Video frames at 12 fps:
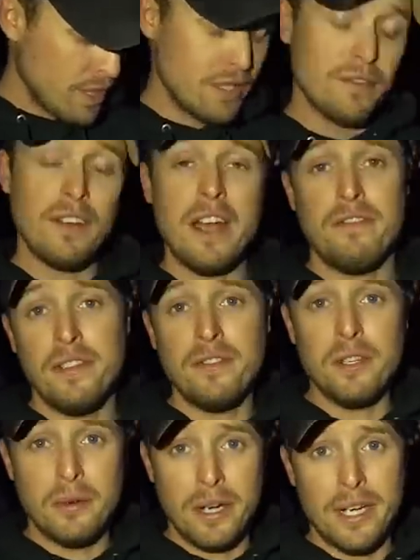it's
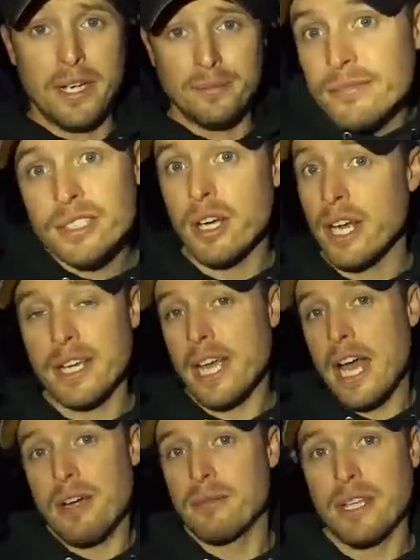5.50 right now. So I,
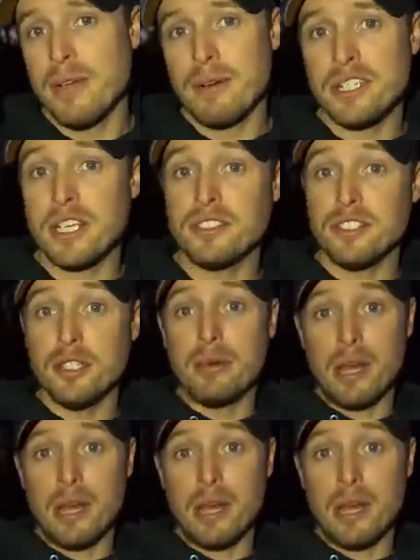I don't really have much else to do,